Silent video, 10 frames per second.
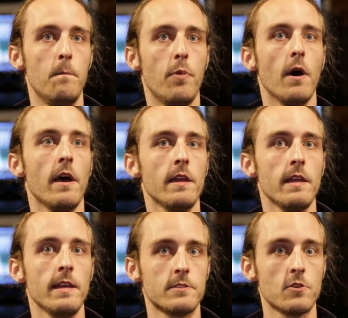but
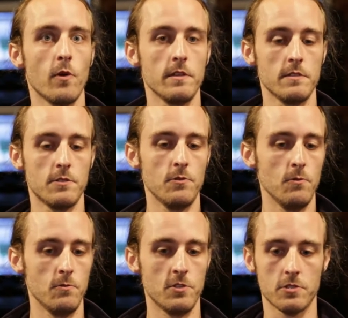it's going
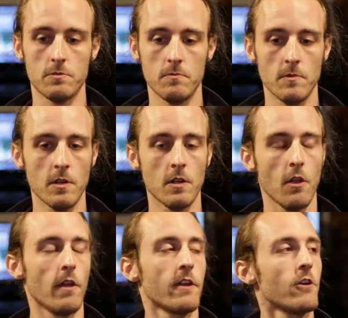to just
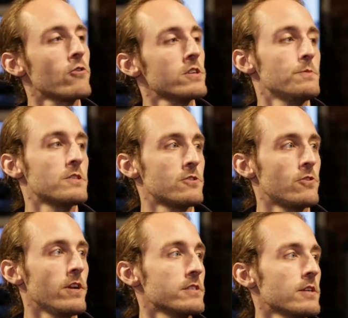glow like a Christmas
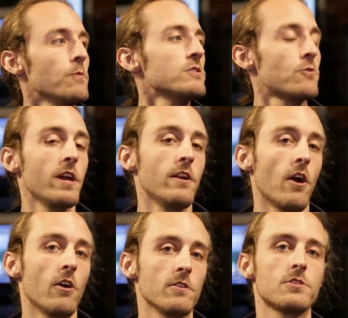tree on someone's
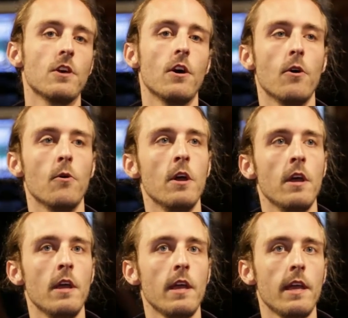radar. So
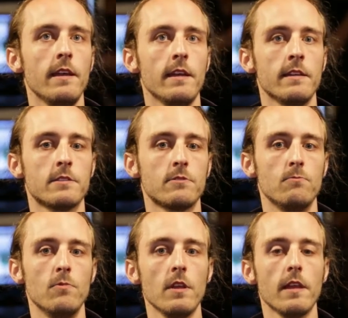it's
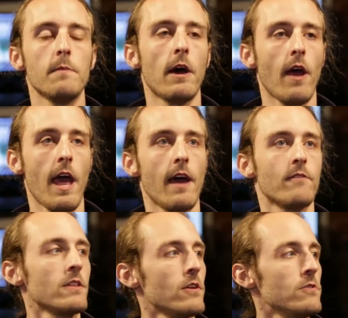really about
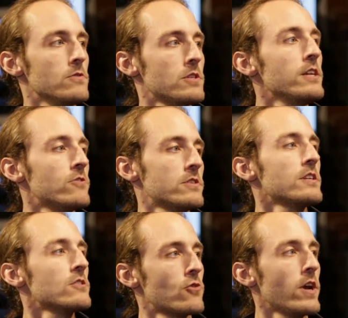having those
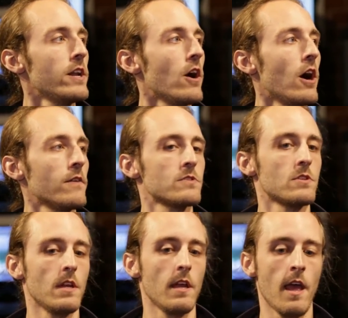interesting trade-offs
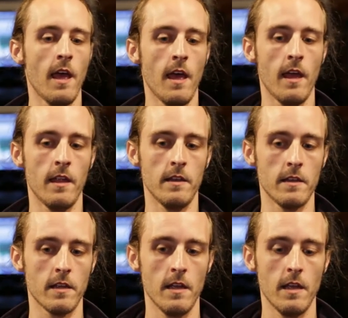and